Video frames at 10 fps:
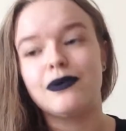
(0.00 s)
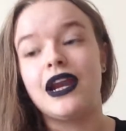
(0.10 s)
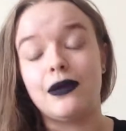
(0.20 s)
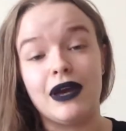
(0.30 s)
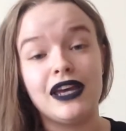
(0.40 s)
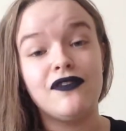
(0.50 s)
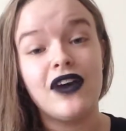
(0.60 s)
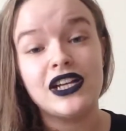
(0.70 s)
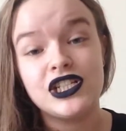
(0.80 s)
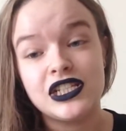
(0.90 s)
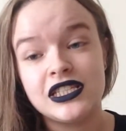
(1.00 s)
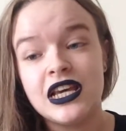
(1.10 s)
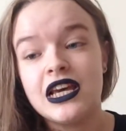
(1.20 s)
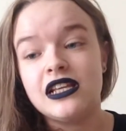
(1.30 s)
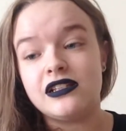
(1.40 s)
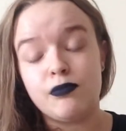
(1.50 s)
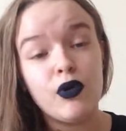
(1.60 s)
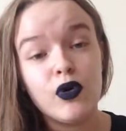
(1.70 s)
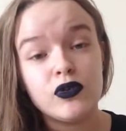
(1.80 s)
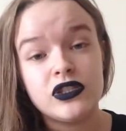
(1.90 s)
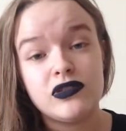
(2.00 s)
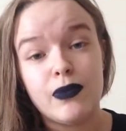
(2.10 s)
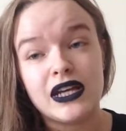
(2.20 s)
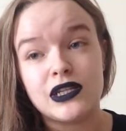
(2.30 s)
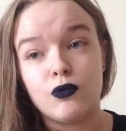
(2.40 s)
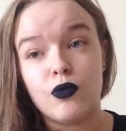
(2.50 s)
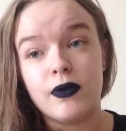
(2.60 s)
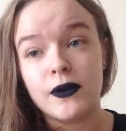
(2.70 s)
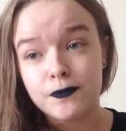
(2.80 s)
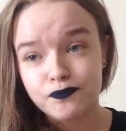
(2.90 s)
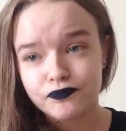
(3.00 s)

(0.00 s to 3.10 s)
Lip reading: But anyway, he fetches this poor unsuspecting woman,